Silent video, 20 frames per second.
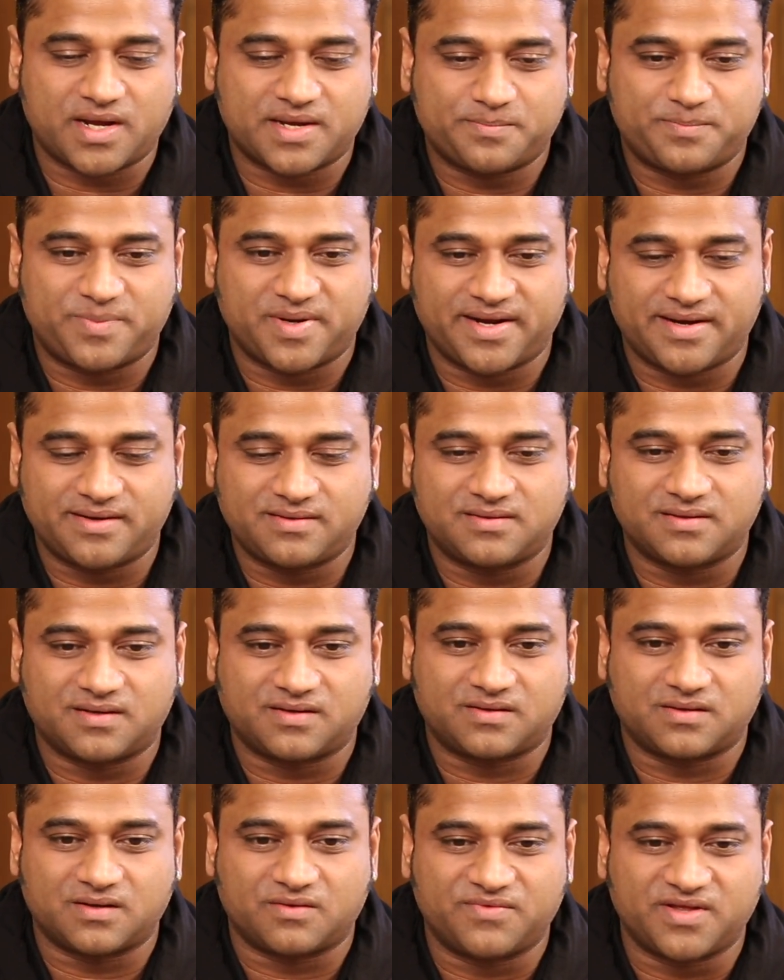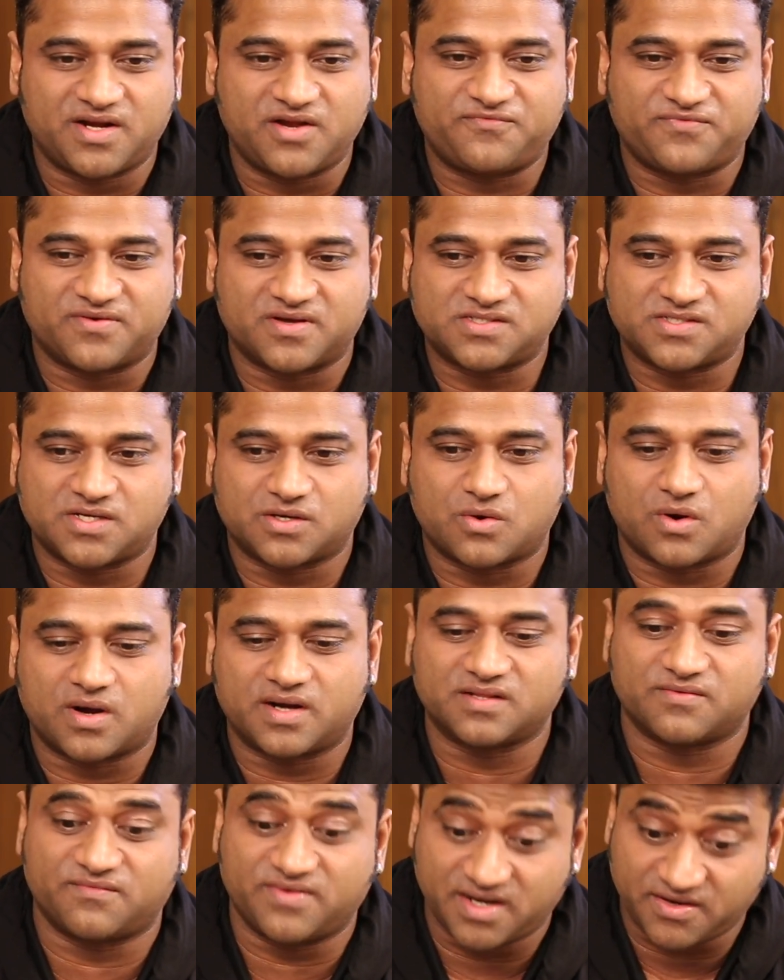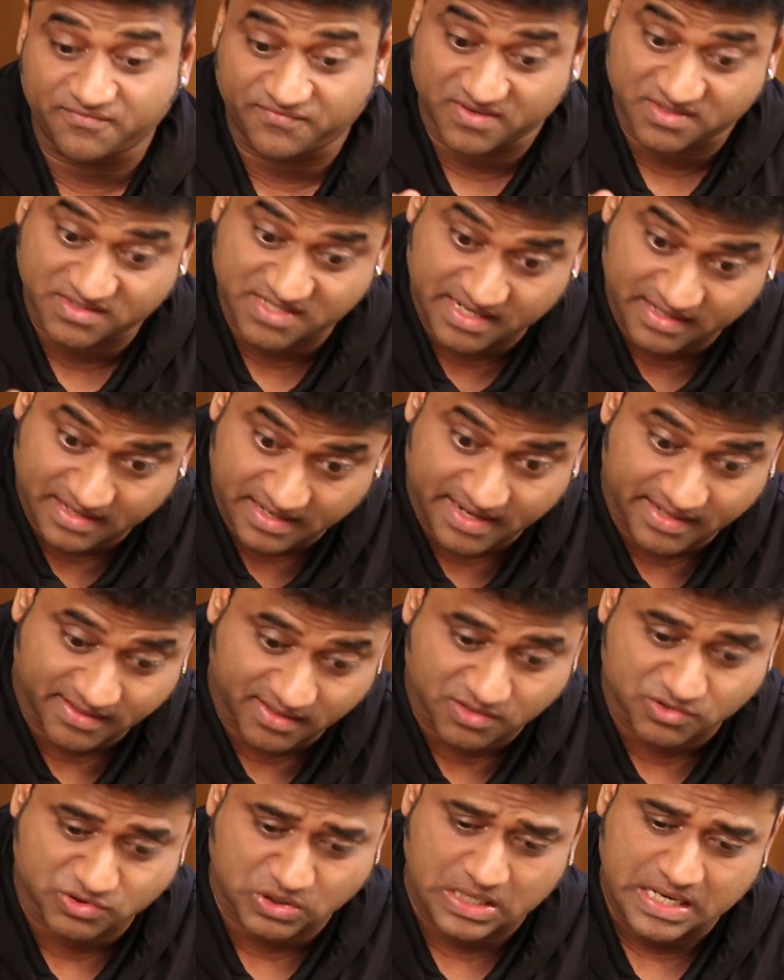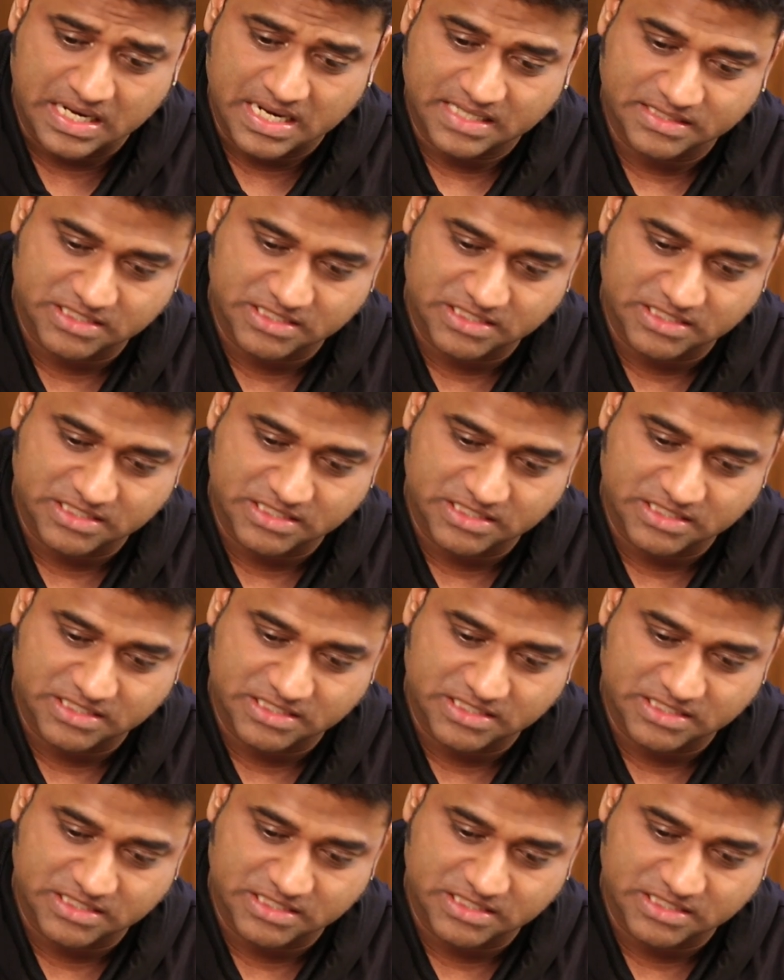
I played the very first recording, the very first day I created the song.